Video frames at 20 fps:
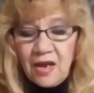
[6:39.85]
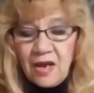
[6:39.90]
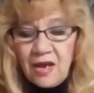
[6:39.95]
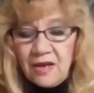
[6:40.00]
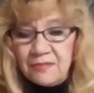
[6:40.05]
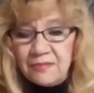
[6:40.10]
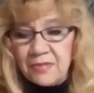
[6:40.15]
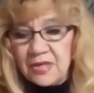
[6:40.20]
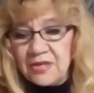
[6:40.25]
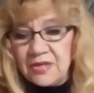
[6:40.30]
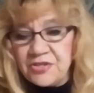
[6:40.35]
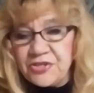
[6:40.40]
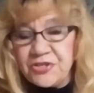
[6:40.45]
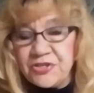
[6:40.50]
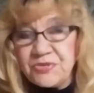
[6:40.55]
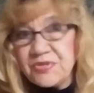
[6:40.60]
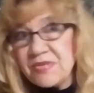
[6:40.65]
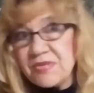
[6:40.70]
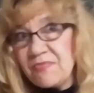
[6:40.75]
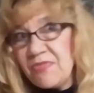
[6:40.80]
I'm going to
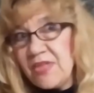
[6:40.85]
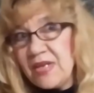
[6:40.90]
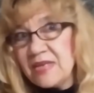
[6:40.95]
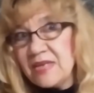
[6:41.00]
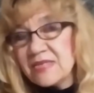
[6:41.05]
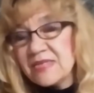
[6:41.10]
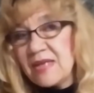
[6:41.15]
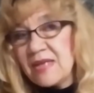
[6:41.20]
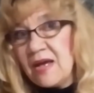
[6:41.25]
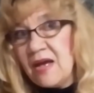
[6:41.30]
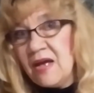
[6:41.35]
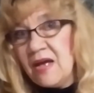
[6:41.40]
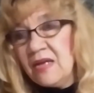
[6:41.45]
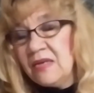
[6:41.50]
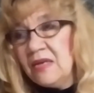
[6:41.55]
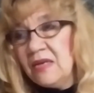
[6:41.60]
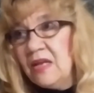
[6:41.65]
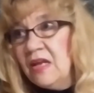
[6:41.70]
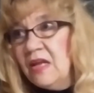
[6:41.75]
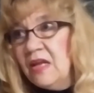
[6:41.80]
do some things
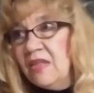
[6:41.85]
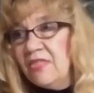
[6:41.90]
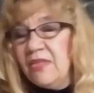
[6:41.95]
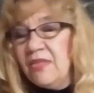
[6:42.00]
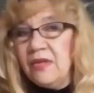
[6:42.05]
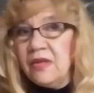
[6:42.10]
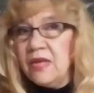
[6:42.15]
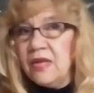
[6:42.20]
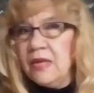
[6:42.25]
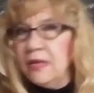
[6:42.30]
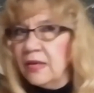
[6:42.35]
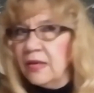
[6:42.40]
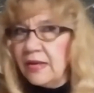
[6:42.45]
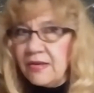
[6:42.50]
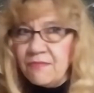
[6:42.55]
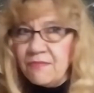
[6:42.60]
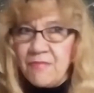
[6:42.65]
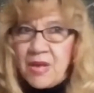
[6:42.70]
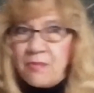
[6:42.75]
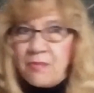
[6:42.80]
on the
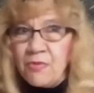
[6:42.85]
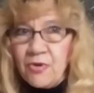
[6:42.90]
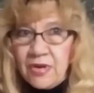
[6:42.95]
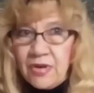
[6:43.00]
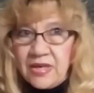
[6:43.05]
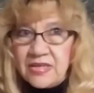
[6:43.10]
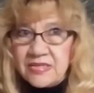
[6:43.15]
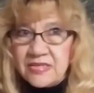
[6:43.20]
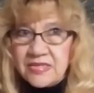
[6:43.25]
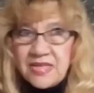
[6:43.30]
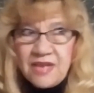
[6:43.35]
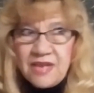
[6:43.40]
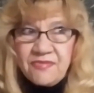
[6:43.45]
healing of memories.